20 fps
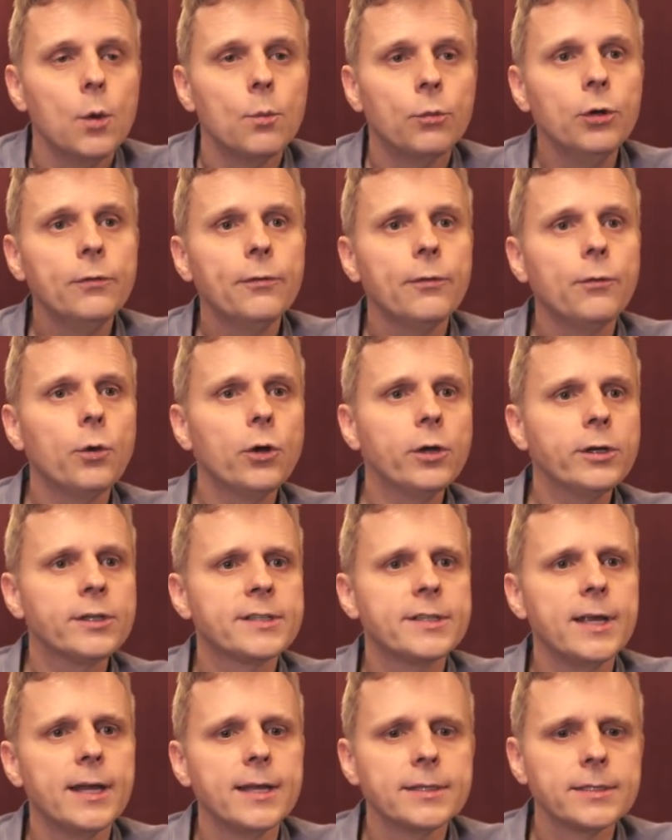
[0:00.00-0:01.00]
Proof of work
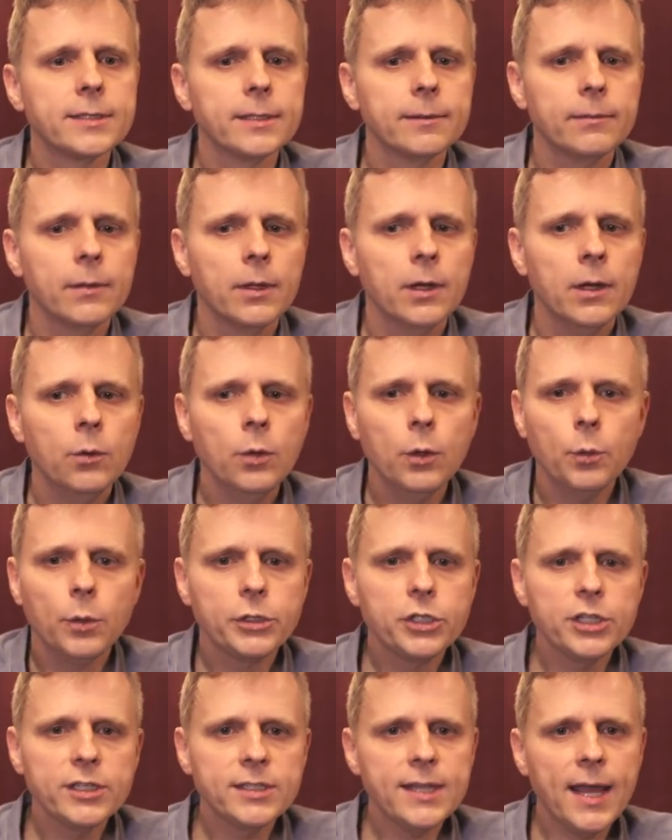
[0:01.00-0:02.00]
says, well, we'll
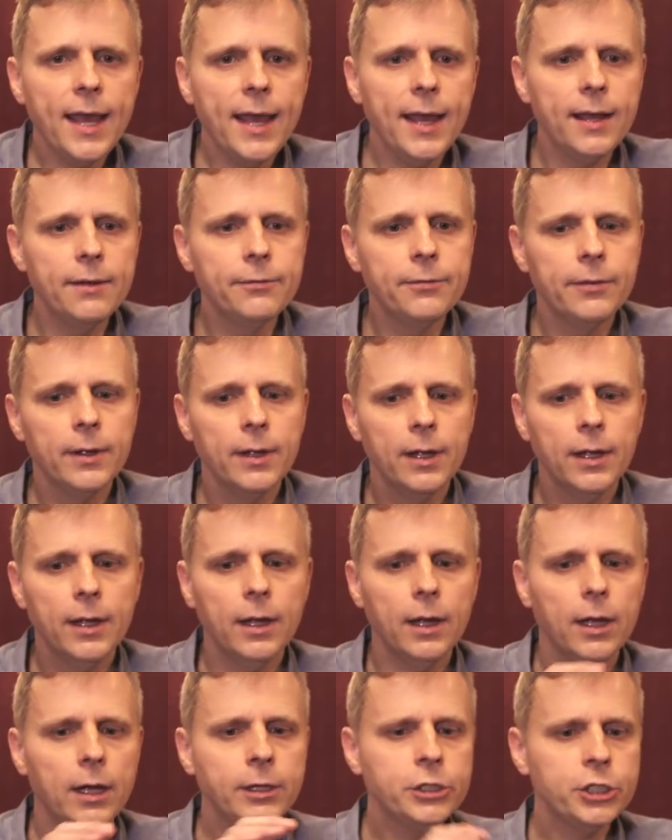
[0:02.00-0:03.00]
just have
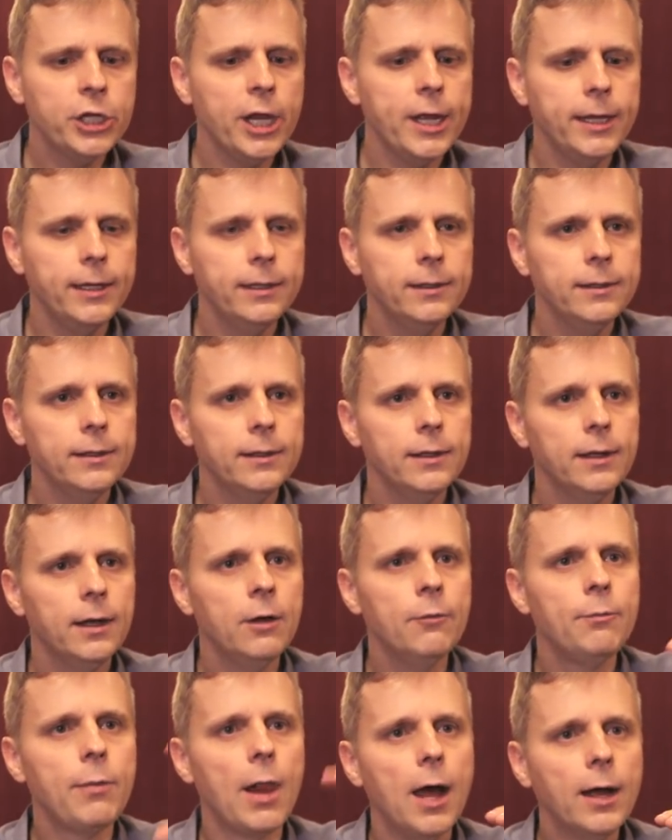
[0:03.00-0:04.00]
a chain
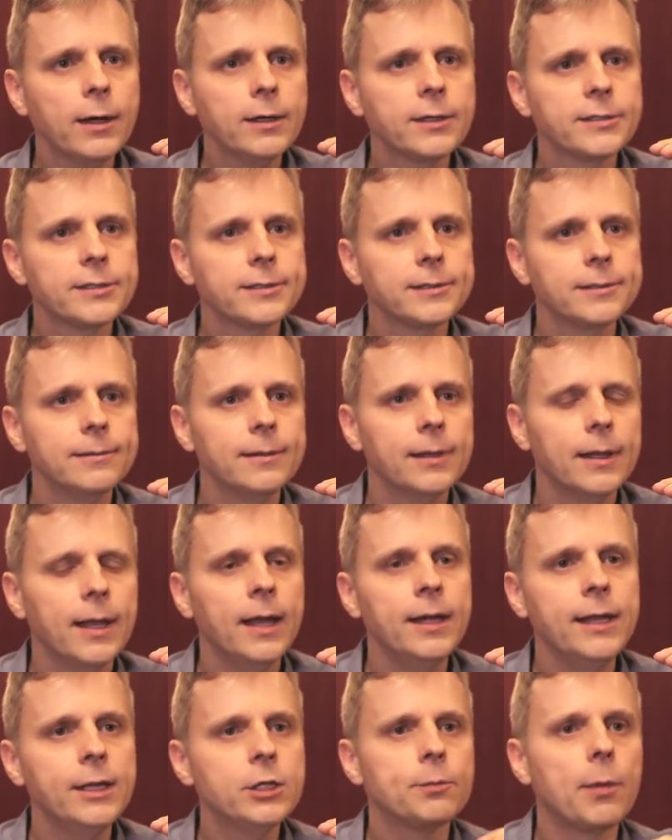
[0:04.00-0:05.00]
of blocks,
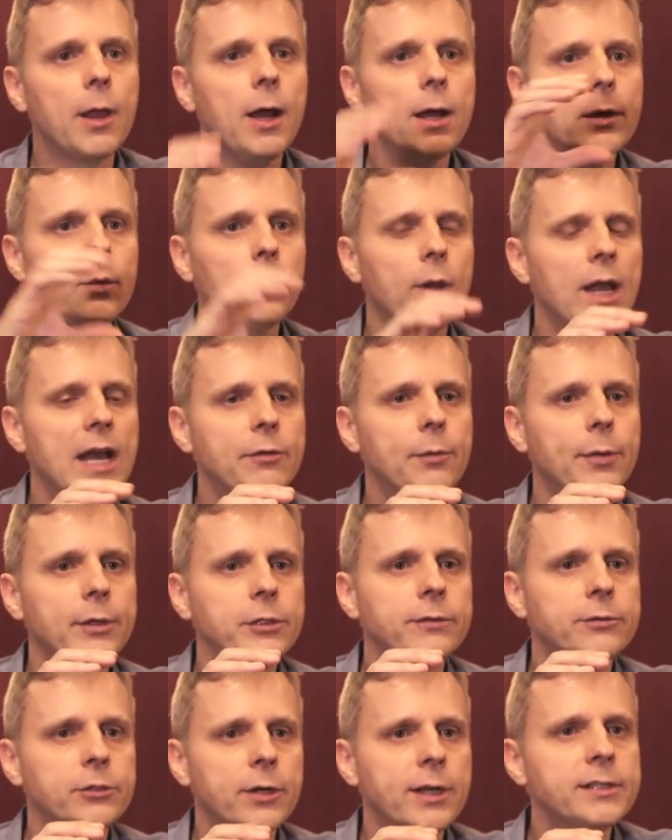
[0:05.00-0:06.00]
and each block will have a bunch
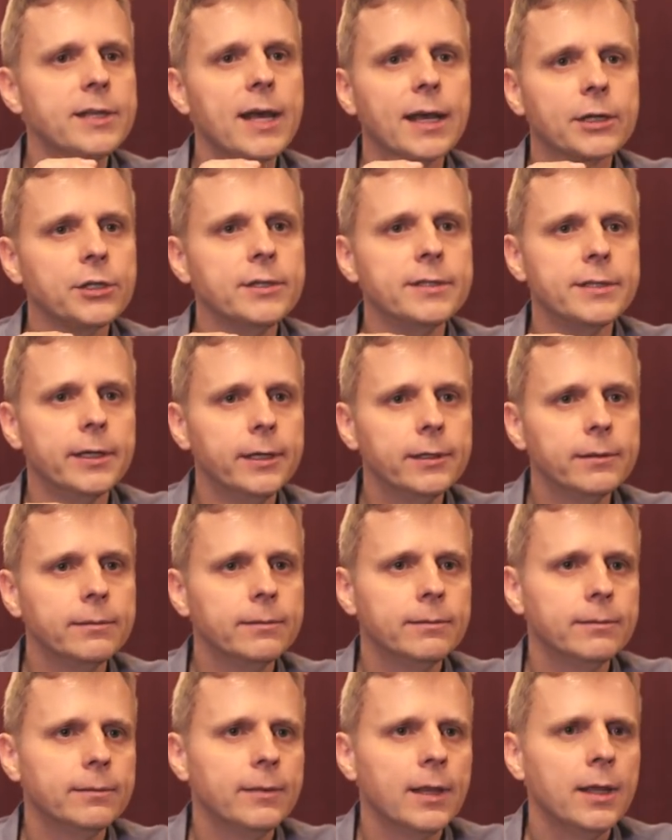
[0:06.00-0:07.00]
of transactions in it.
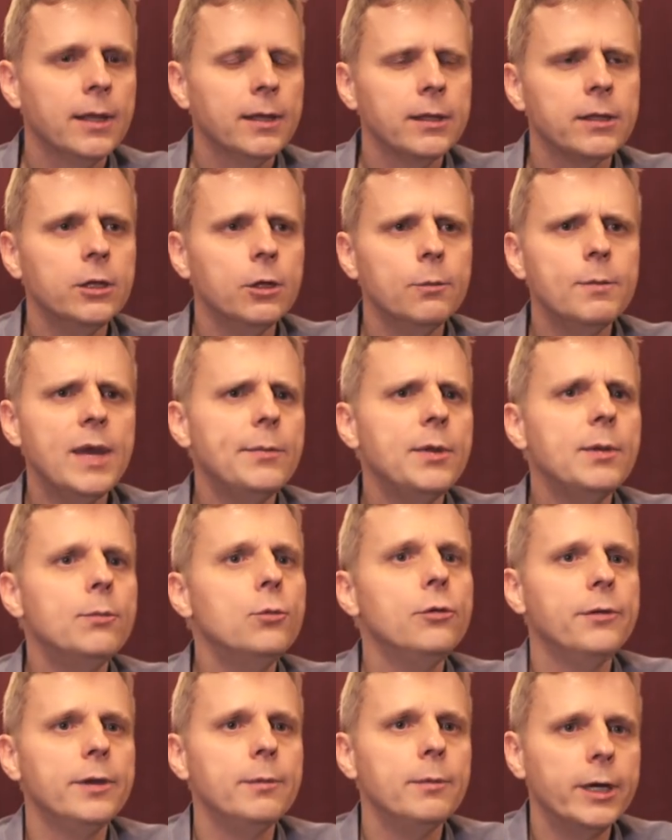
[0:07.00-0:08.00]
You know, maybe
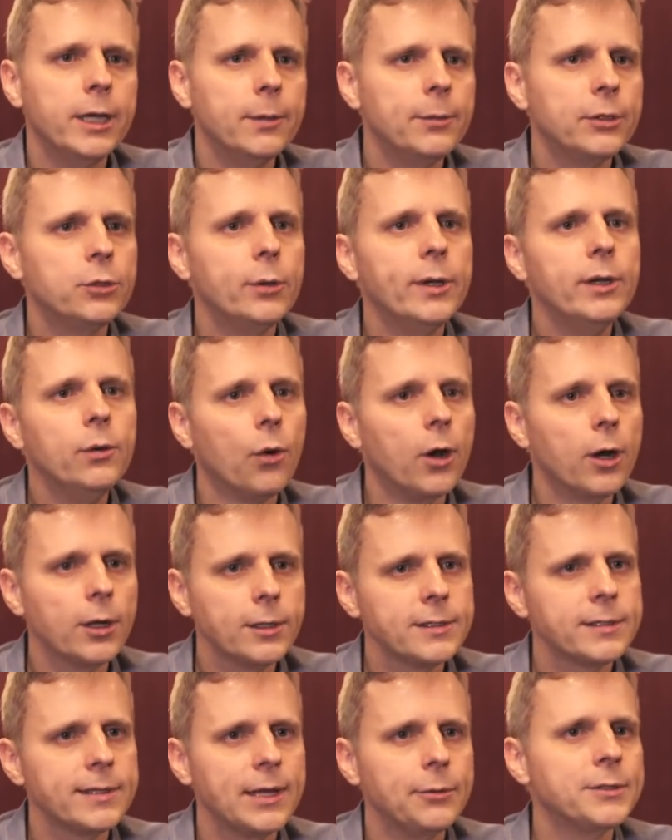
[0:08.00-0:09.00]
moving money between
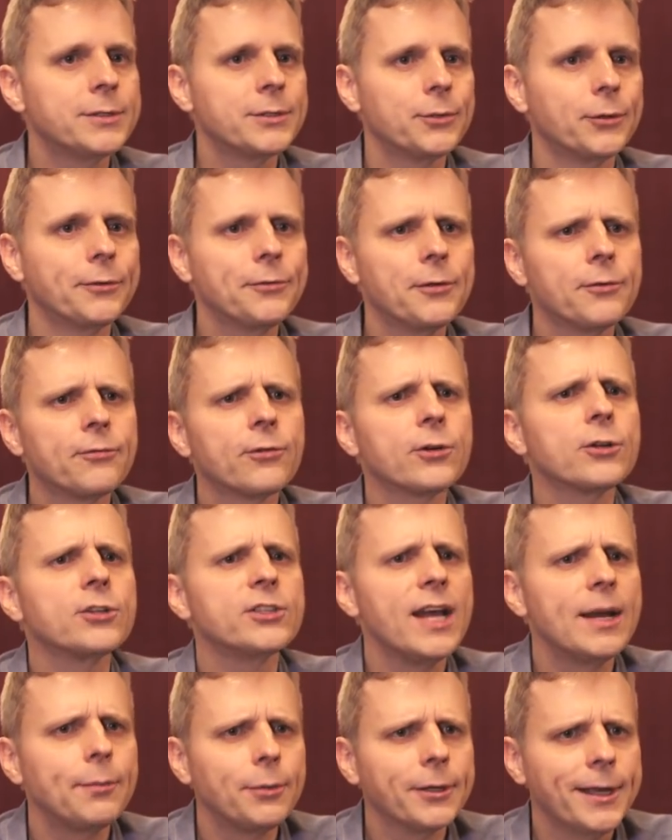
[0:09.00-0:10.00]
wallets. That was sort of the first
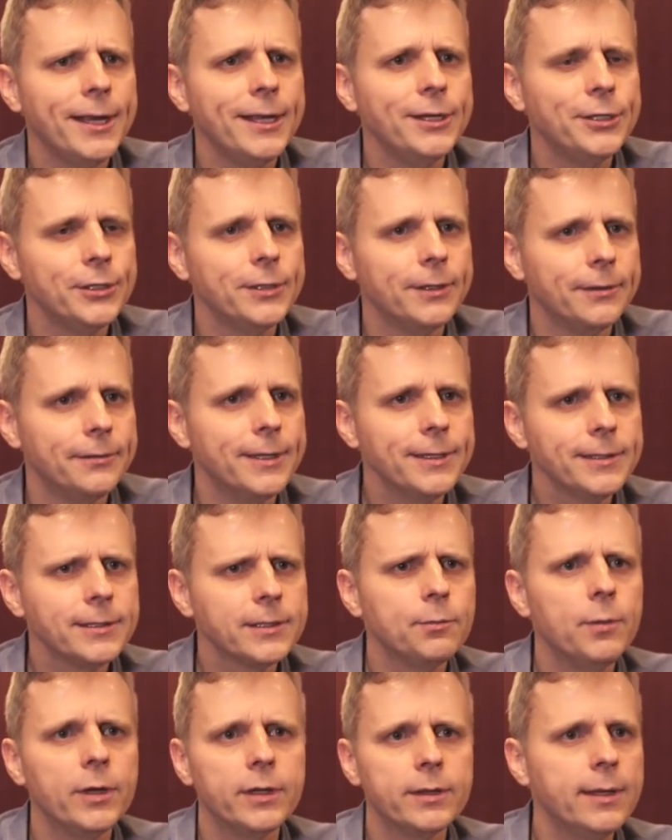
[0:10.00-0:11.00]
application of this.
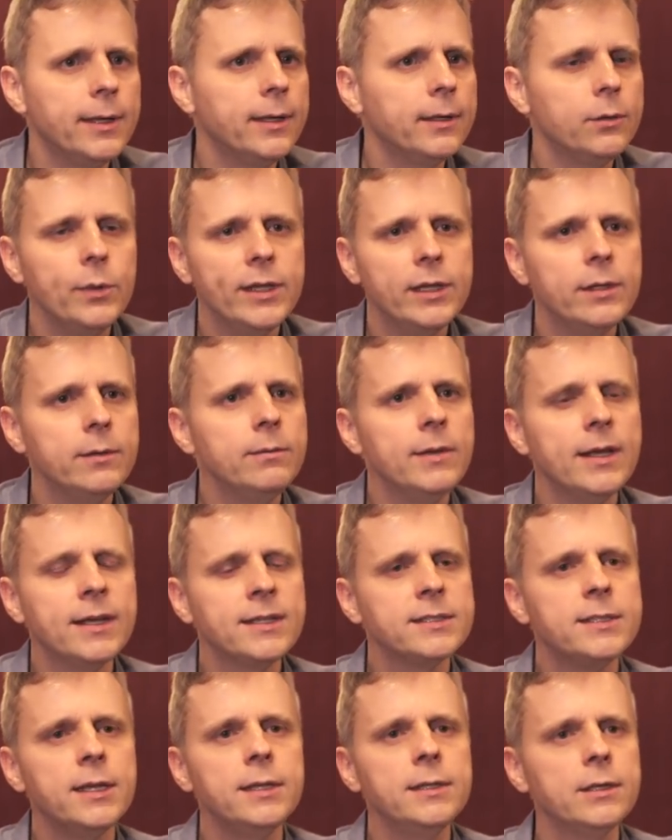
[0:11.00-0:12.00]
But then we
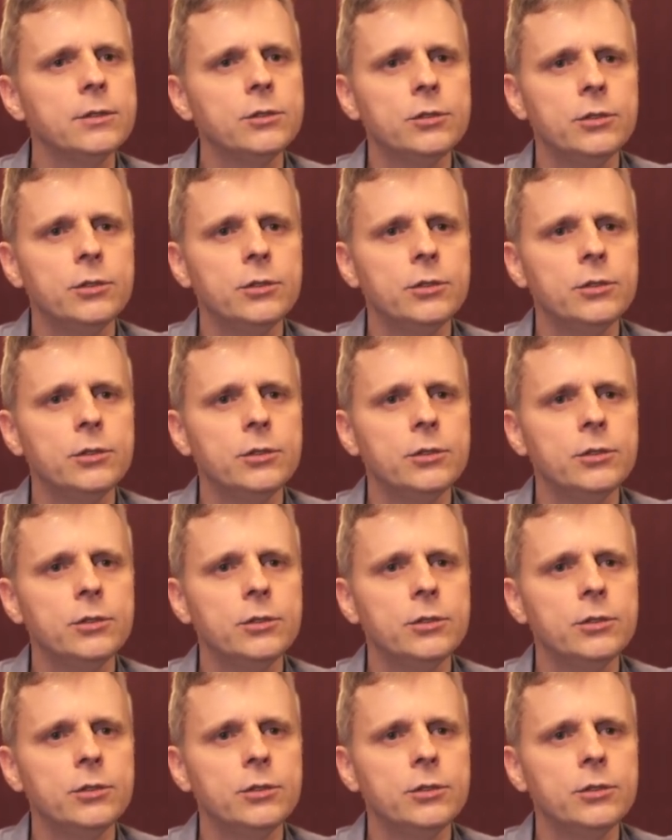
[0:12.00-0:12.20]
extend it